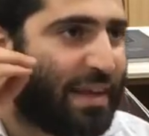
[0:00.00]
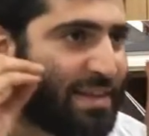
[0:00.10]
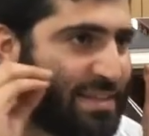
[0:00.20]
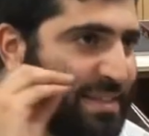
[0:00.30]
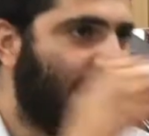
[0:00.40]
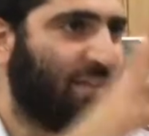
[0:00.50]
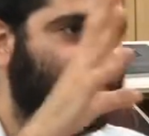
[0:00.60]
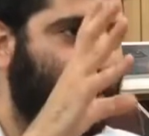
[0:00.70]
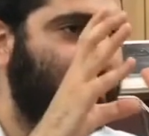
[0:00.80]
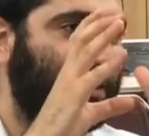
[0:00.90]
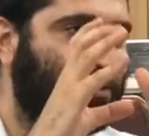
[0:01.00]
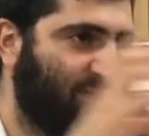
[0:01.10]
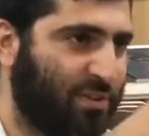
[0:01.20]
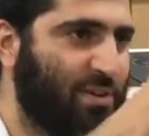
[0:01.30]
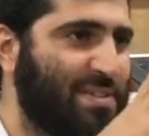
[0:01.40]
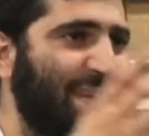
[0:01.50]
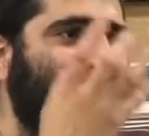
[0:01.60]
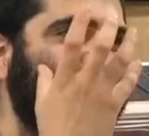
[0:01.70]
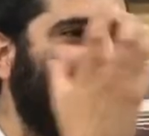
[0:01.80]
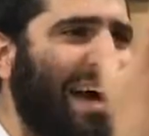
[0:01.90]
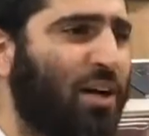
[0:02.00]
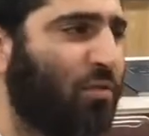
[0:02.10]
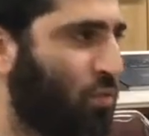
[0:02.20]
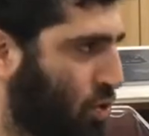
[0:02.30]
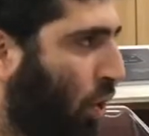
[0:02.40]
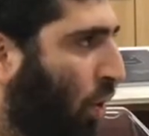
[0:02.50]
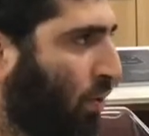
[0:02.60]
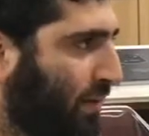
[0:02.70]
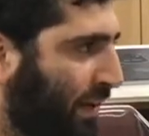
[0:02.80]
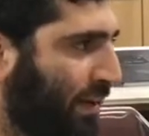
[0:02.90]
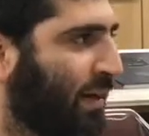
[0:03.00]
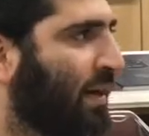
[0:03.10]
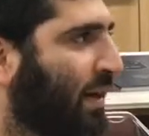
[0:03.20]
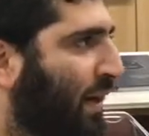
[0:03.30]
Esav come out first, and Yaakov was holding